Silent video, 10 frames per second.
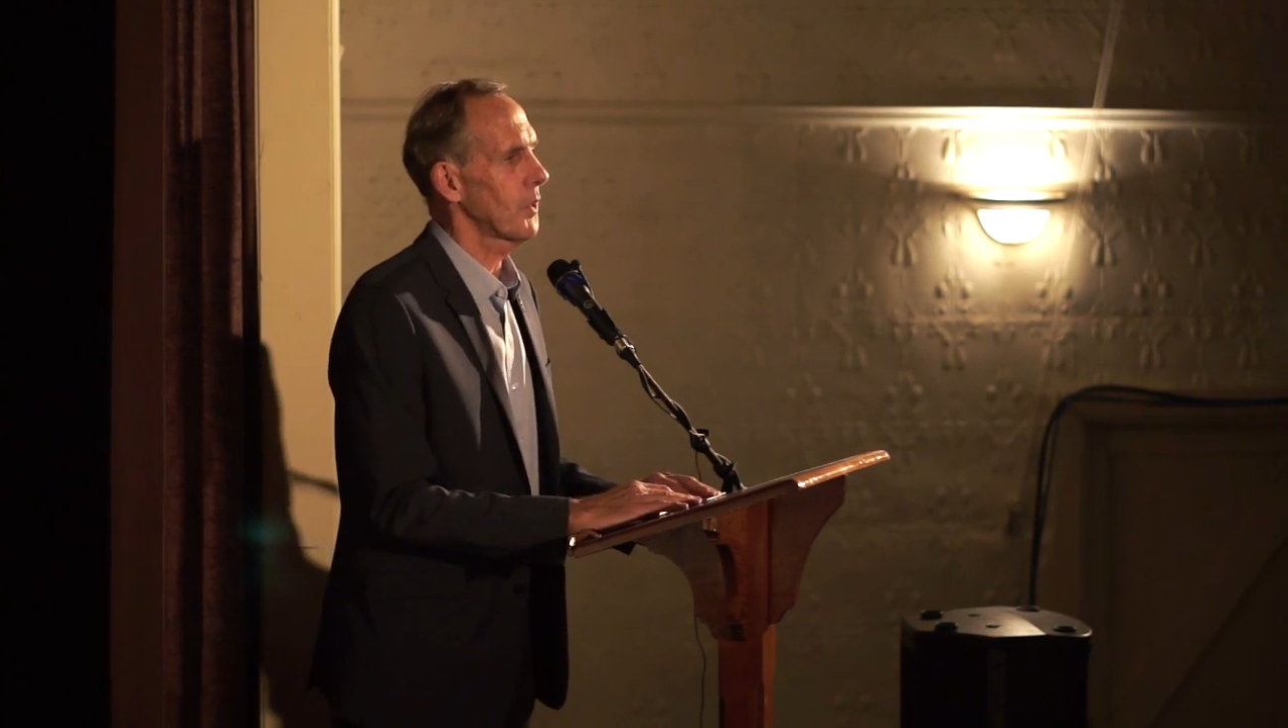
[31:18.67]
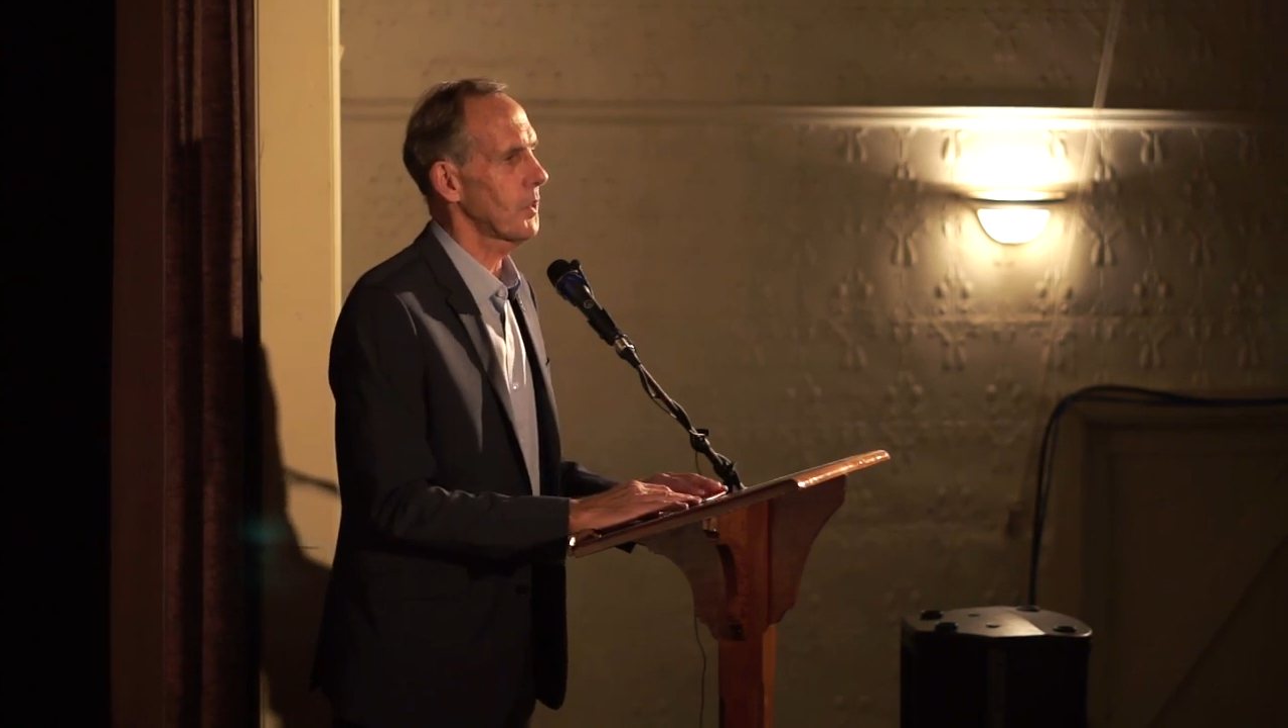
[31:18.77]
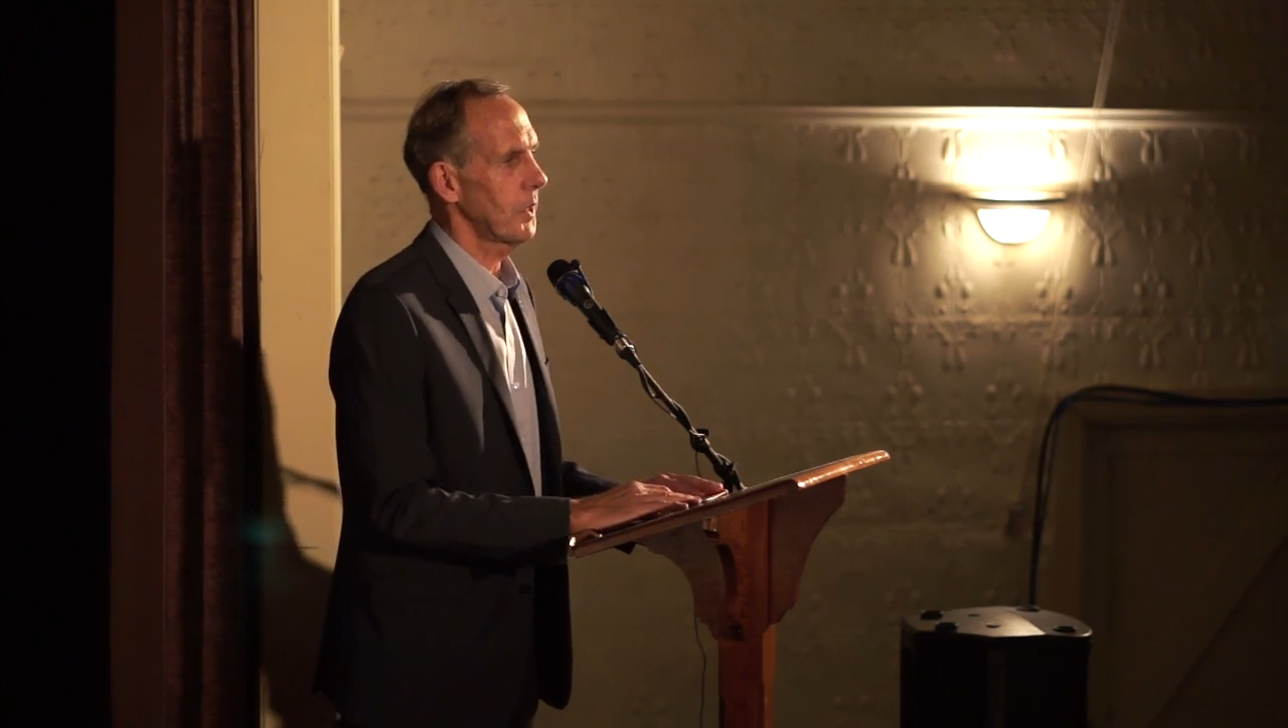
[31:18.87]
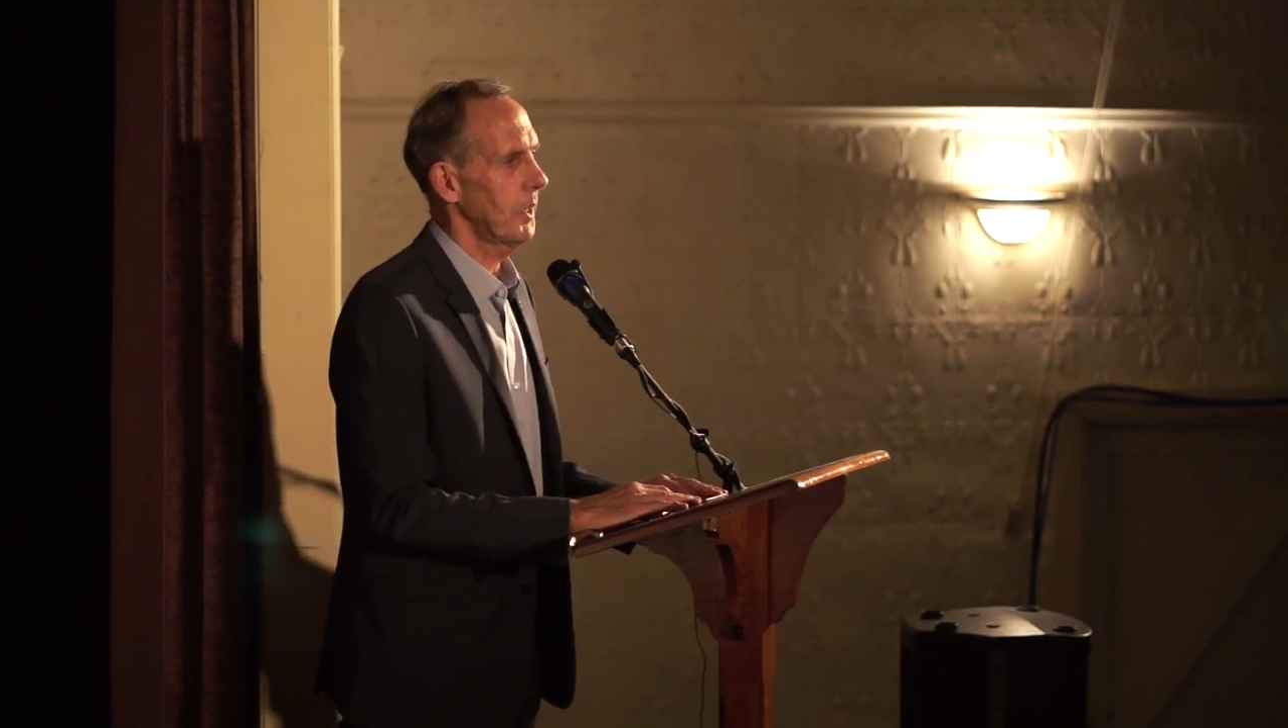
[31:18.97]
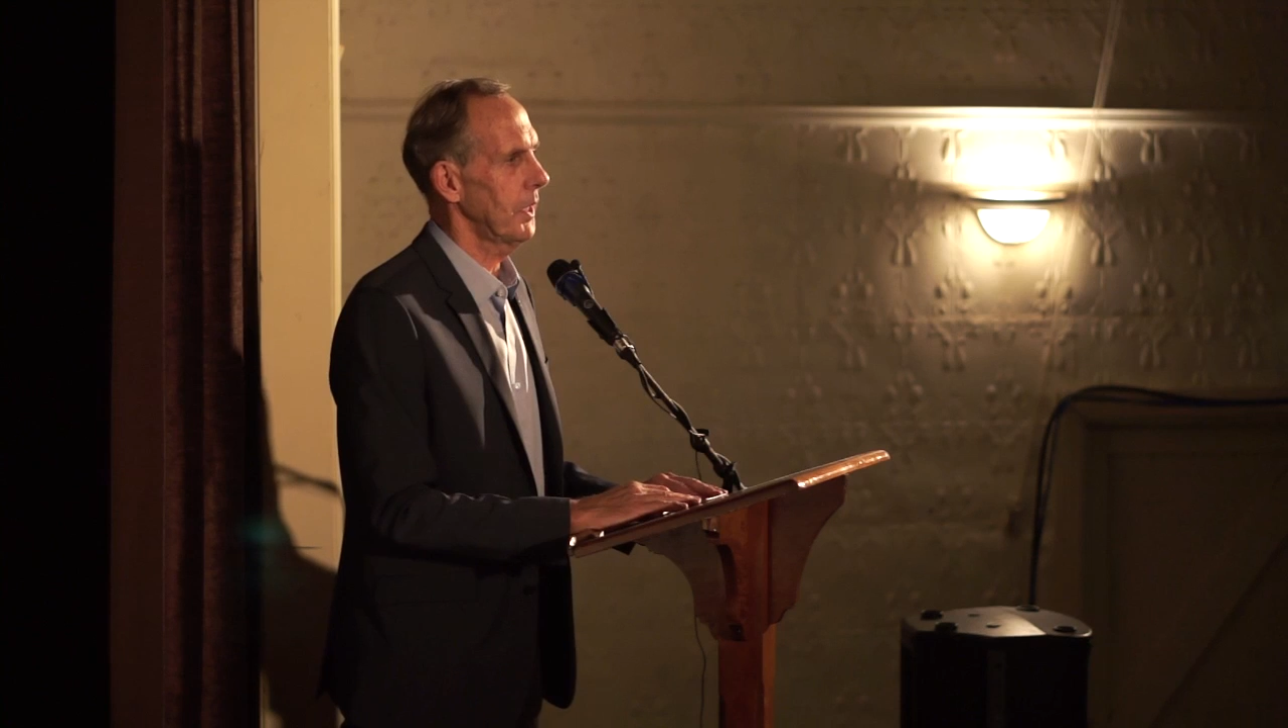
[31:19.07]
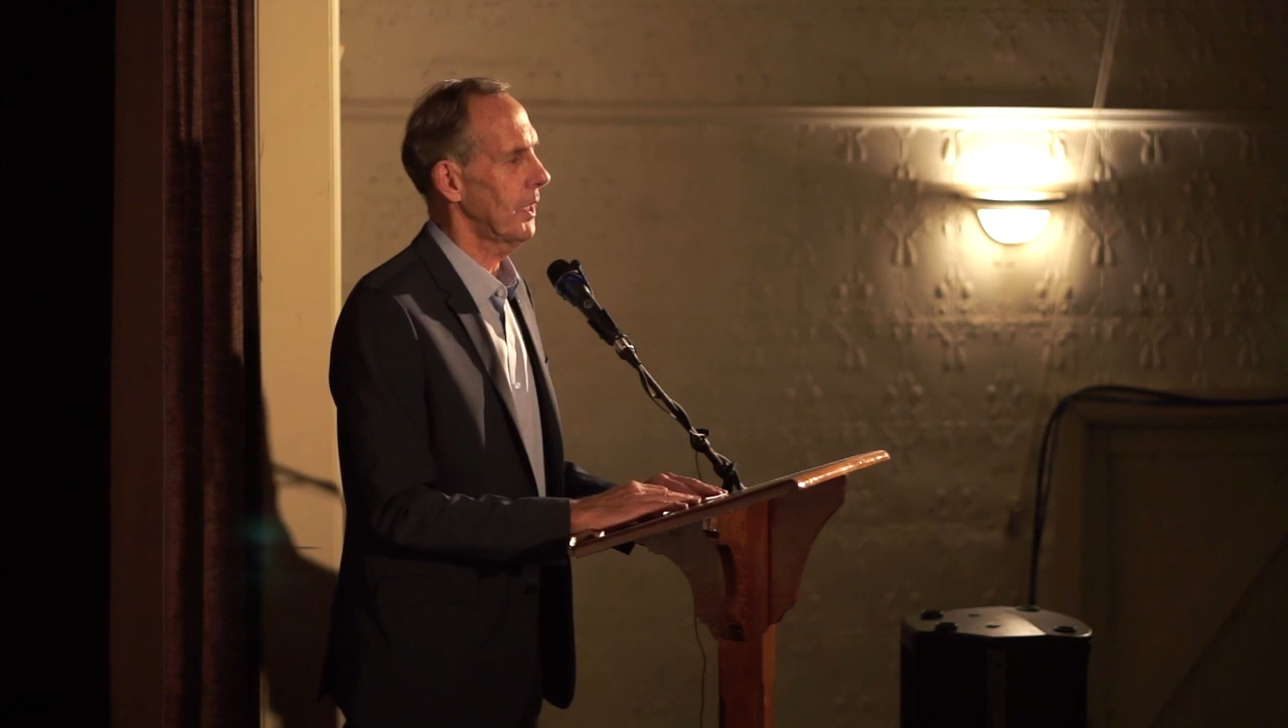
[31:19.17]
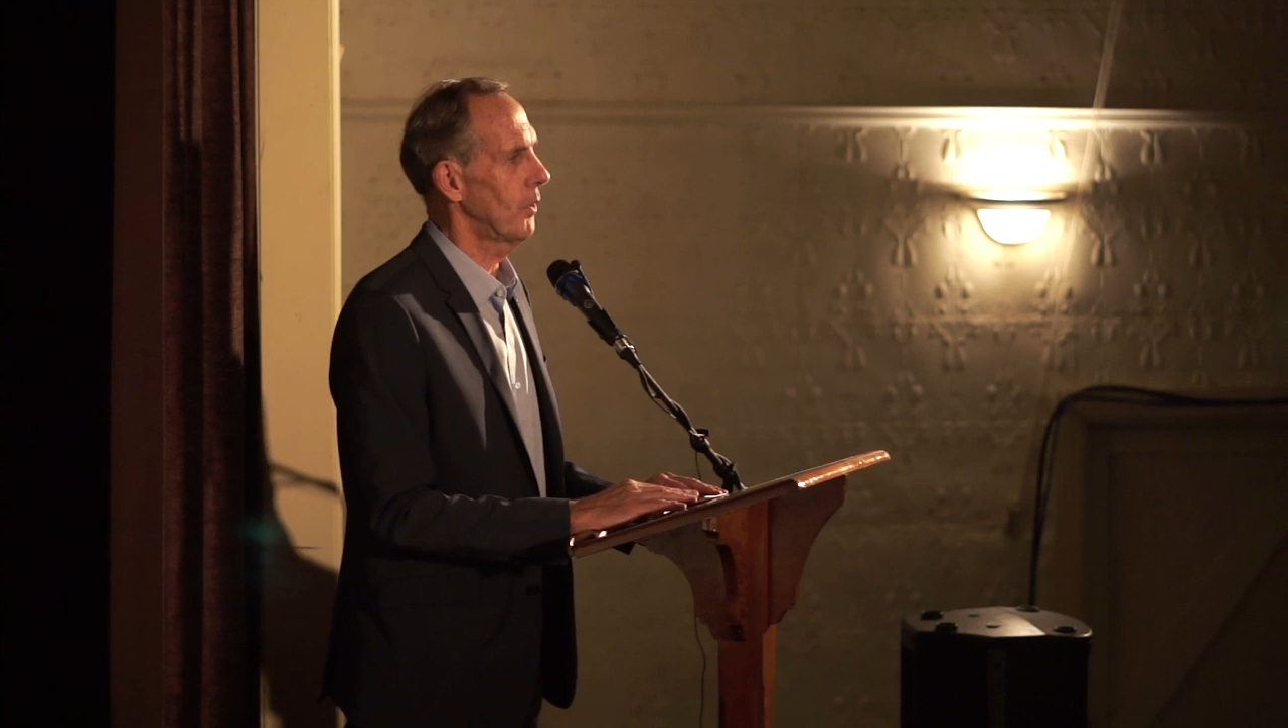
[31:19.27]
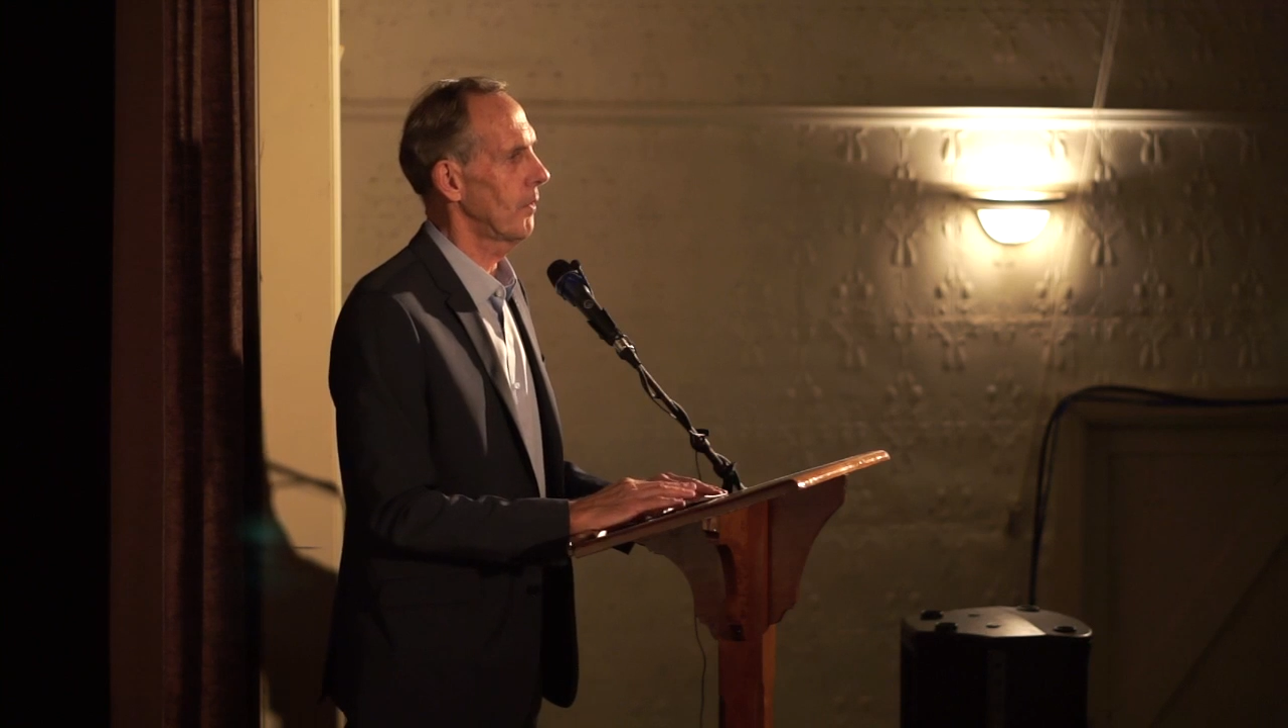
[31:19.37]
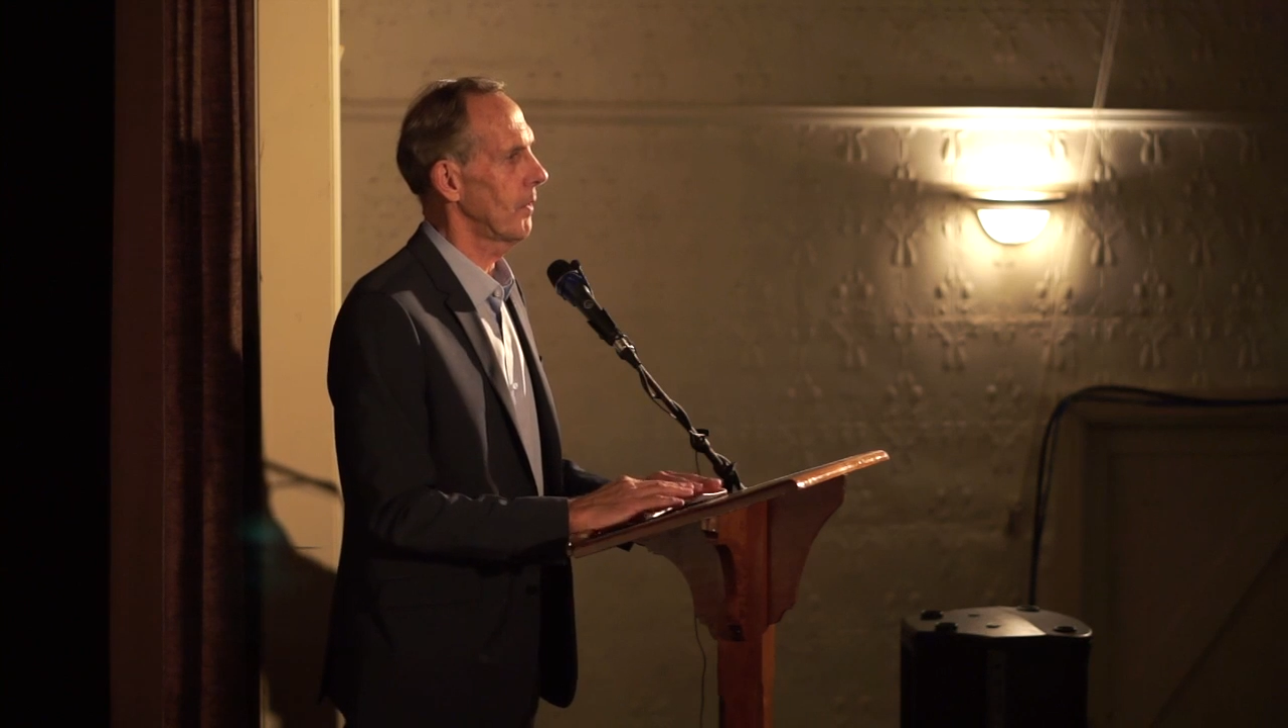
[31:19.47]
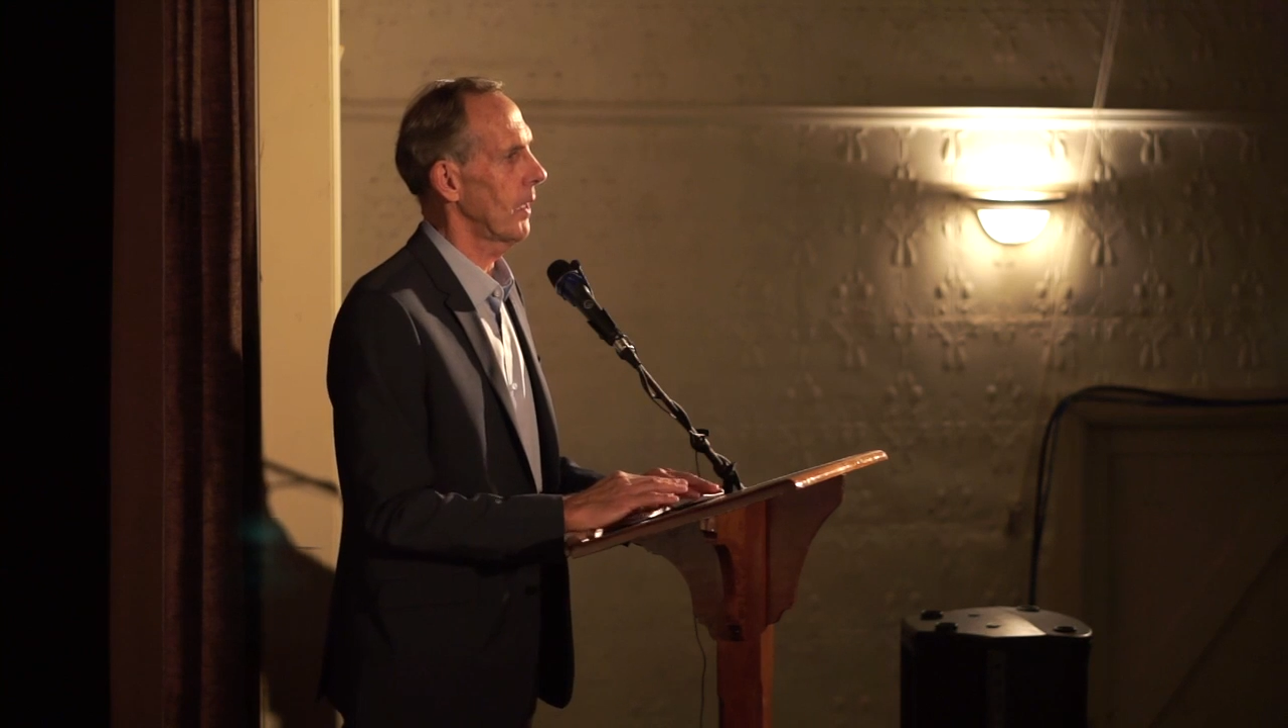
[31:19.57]
a sea
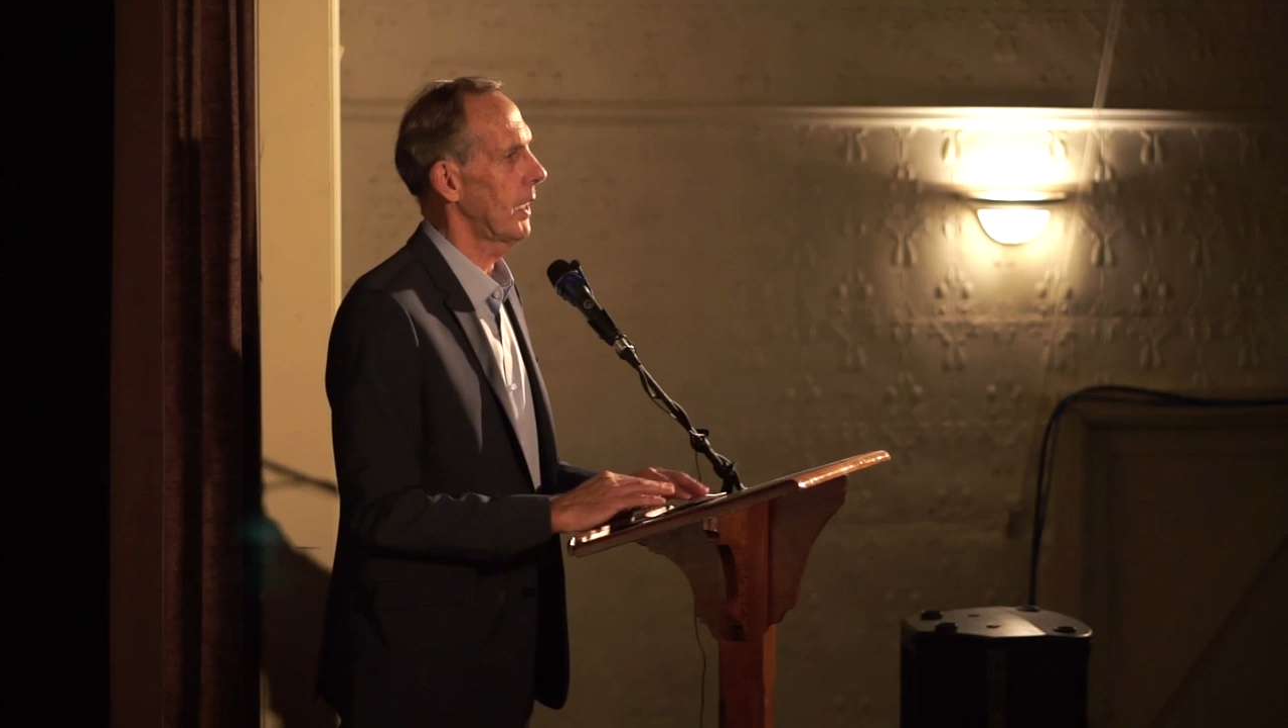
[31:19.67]
eagle